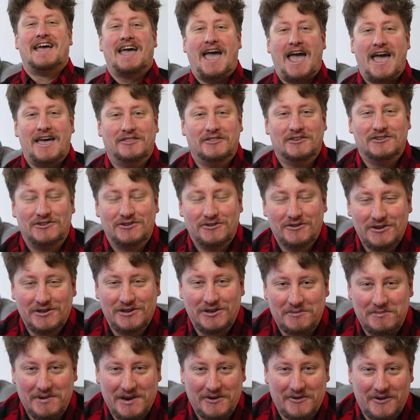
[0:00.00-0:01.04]
and the
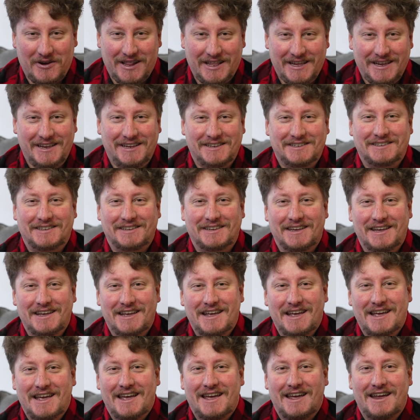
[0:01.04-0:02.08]
soon-to-be-released
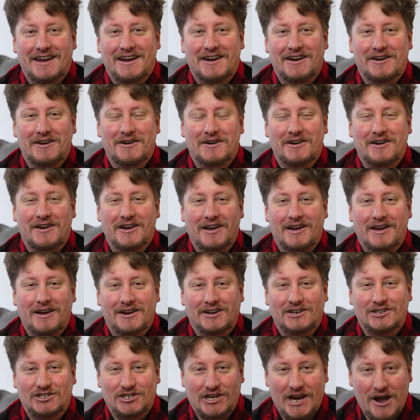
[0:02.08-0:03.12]

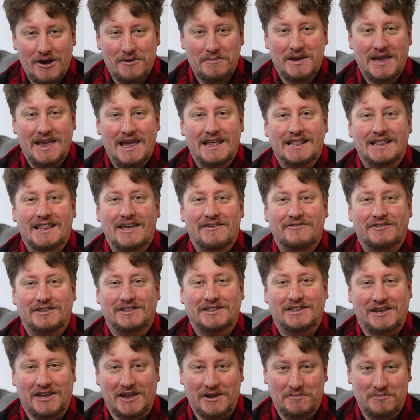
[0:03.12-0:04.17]
Xiaomi
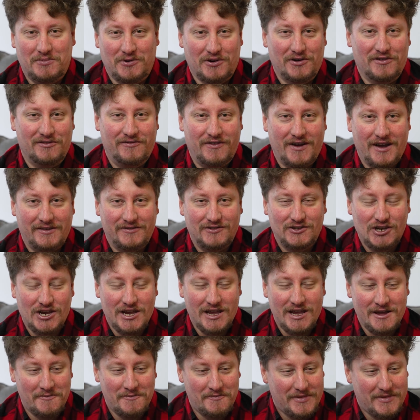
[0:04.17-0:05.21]
11T Pro
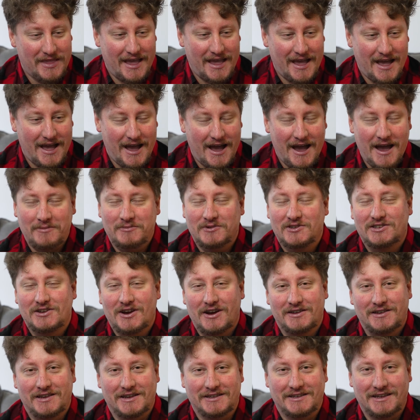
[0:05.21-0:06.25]
5G. I'm
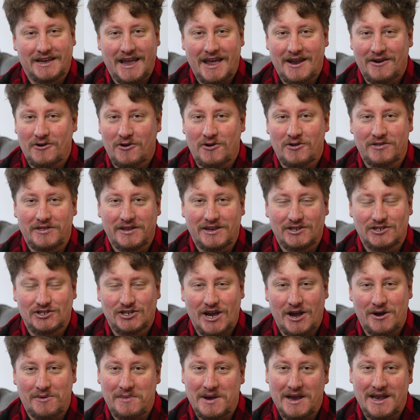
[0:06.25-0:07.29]
starting to get all these
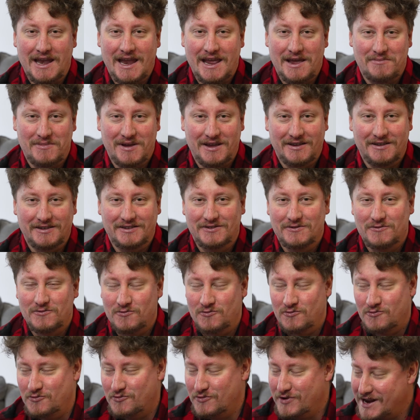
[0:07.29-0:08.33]
Xiaomi namings
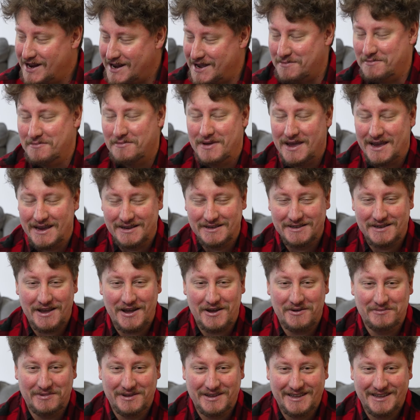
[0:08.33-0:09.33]
really mixed up.